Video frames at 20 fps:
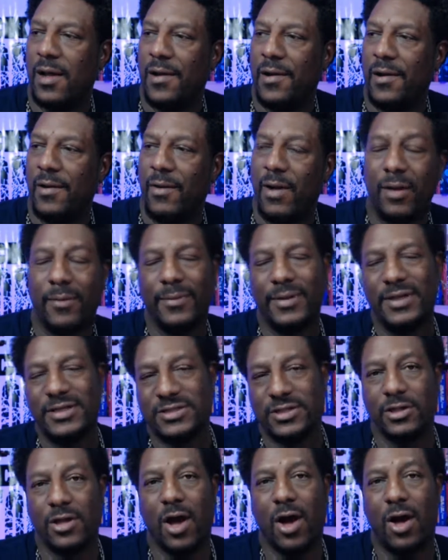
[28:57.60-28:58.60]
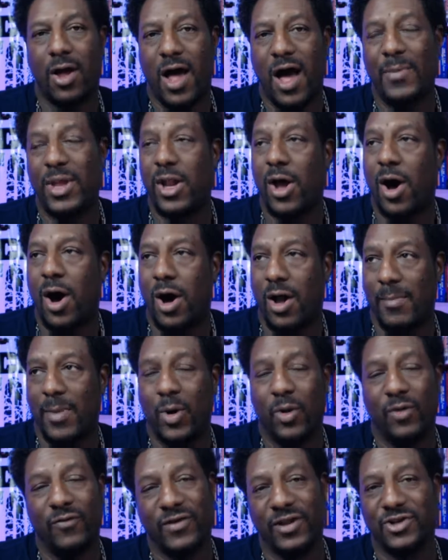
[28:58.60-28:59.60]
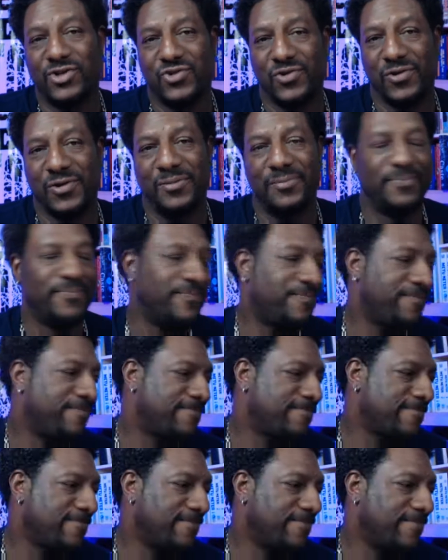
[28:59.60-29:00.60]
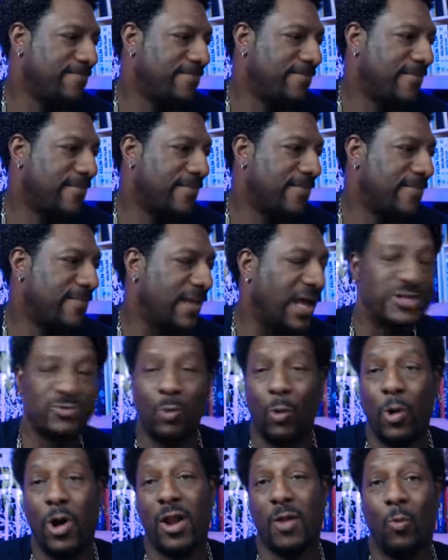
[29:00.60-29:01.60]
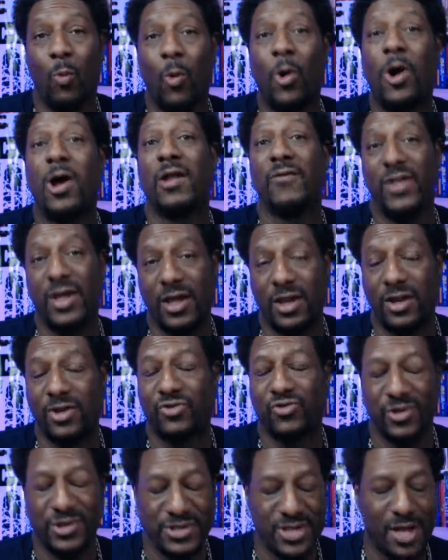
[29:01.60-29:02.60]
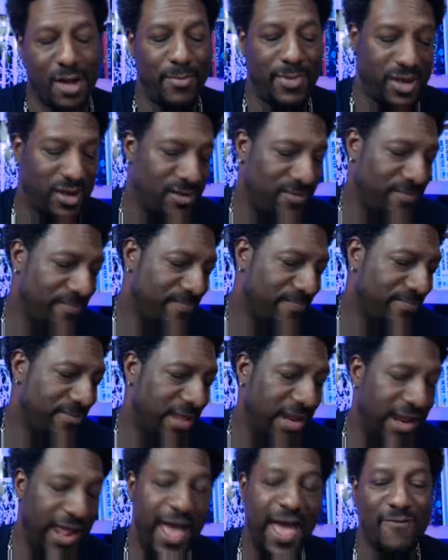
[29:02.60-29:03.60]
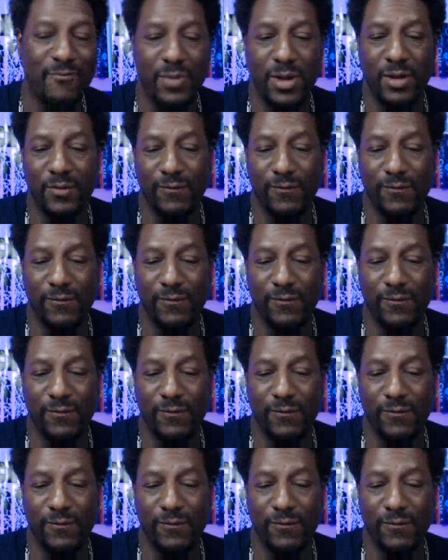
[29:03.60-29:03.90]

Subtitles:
Well, listen, y'all, I'm in the automotive industry. That's one of the industries I'm in and have been